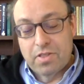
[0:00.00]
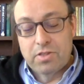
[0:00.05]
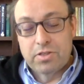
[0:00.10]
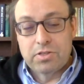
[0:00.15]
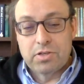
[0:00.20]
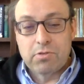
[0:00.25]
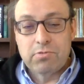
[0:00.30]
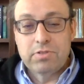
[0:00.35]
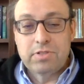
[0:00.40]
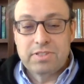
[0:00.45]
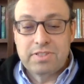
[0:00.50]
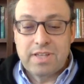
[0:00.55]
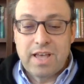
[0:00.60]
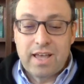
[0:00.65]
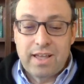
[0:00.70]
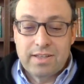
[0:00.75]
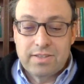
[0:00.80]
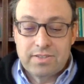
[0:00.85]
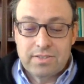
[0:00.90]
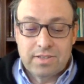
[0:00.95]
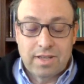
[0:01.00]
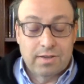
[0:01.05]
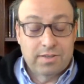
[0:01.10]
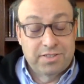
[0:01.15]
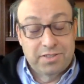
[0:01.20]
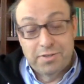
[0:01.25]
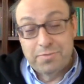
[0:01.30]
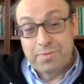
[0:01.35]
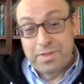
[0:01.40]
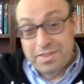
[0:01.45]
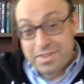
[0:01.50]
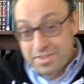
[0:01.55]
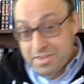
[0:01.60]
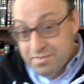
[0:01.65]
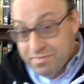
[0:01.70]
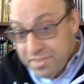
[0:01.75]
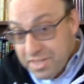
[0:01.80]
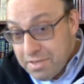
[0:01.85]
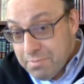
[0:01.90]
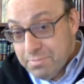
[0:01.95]
the Torah says, the
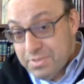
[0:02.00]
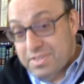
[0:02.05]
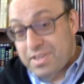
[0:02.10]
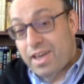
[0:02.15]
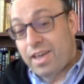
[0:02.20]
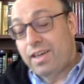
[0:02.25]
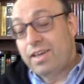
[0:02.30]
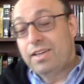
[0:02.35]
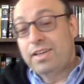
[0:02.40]
Nevi'im say,